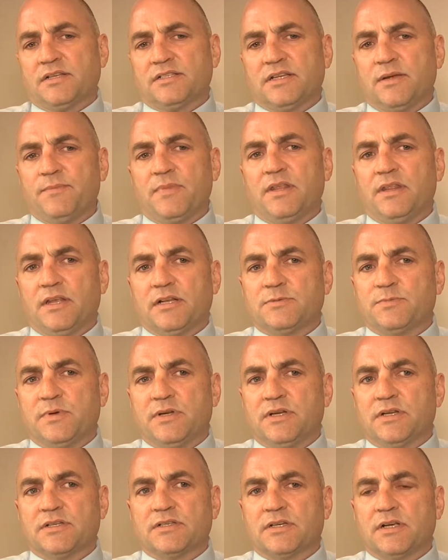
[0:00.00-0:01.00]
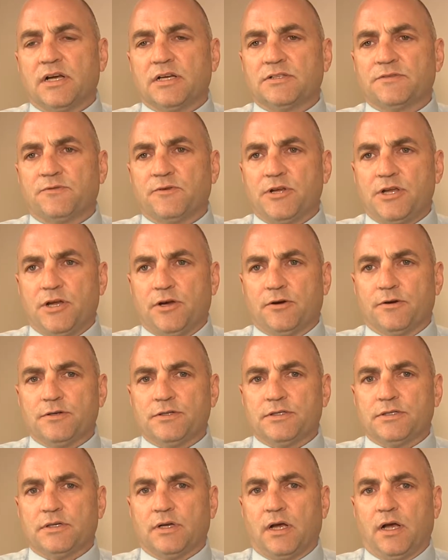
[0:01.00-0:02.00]
It's something that's been discussed for
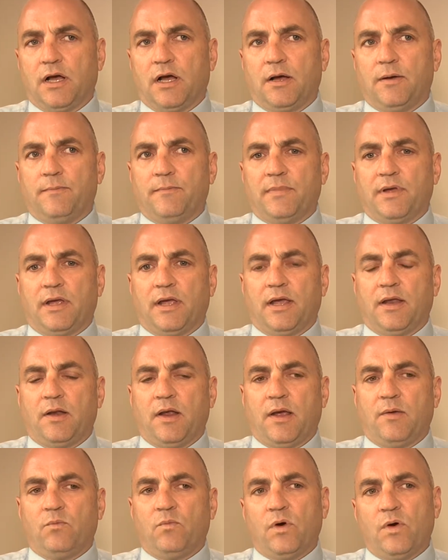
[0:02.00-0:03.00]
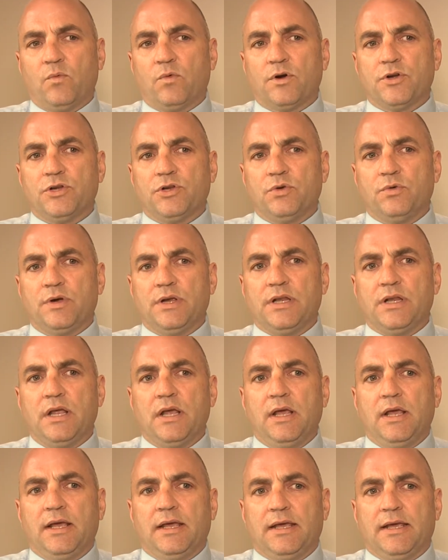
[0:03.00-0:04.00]
years, um, and, and what we're doing
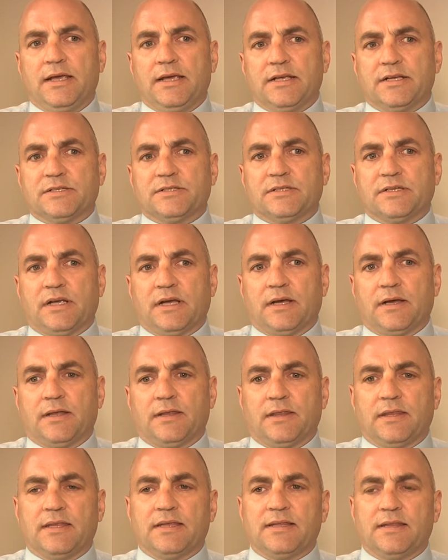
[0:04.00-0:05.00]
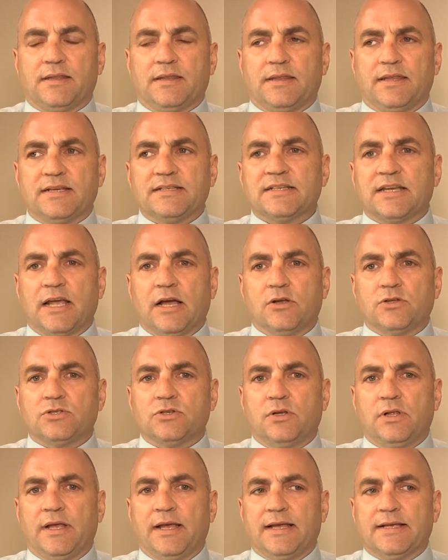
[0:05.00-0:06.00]
is uh, th- this
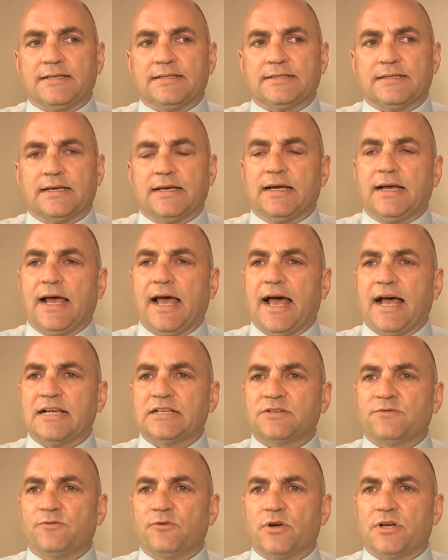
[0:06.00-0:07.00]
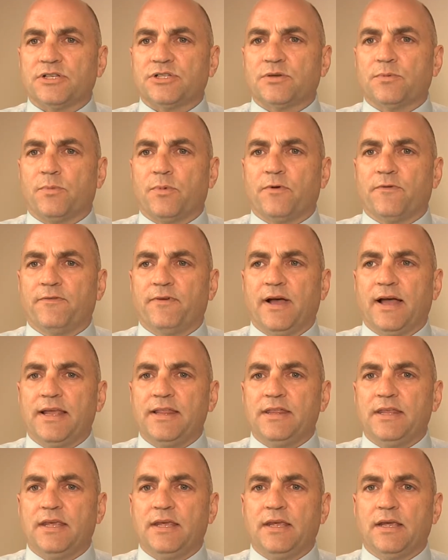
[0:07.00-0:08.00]
council has uh, asked for us to
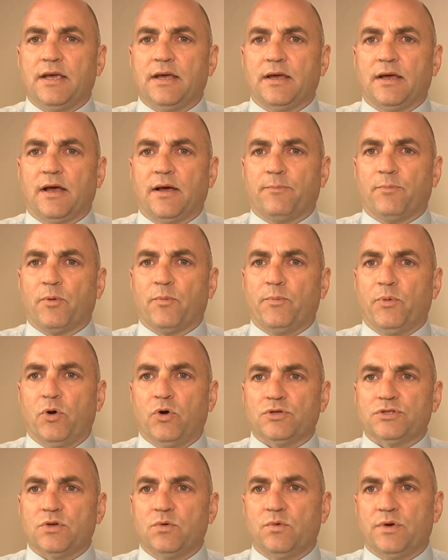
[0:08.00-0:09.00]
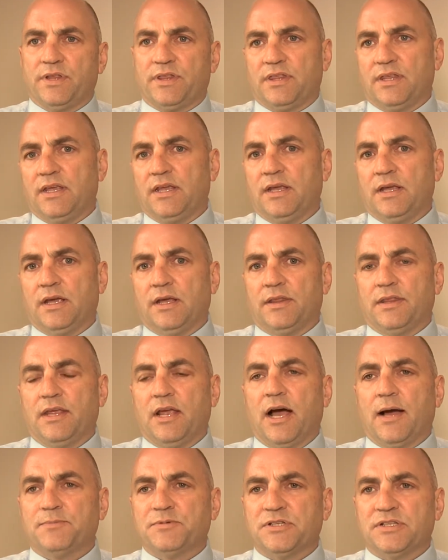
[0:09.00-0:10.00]
provide the uh, a proposal with the
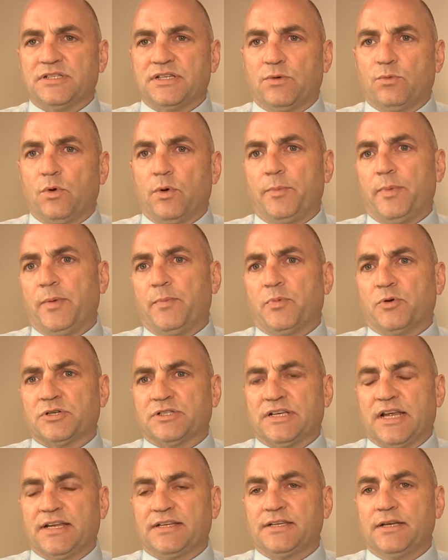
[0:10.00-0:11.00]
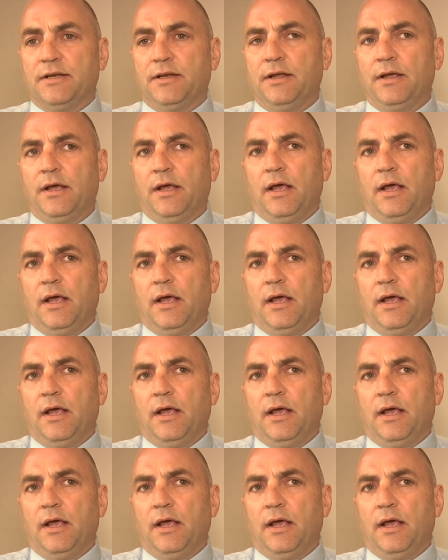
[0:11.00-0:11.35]
the options that will be presented.